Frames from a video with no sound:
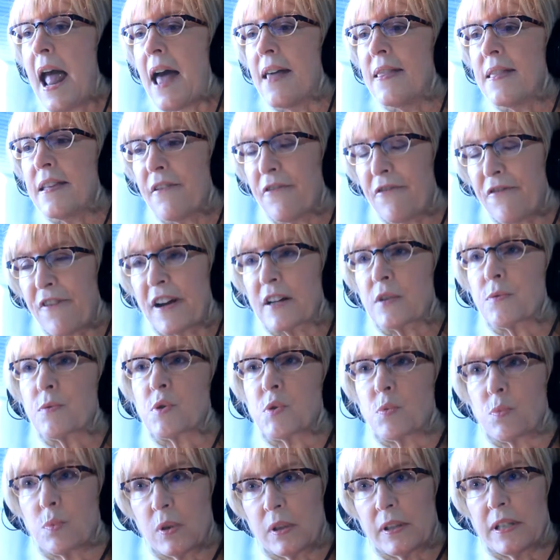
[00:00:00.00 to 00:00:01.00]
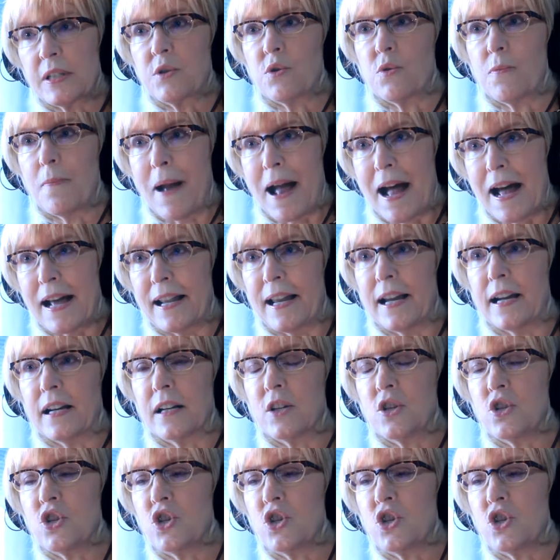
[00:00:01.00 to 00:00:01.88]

And the effect was really dramatic.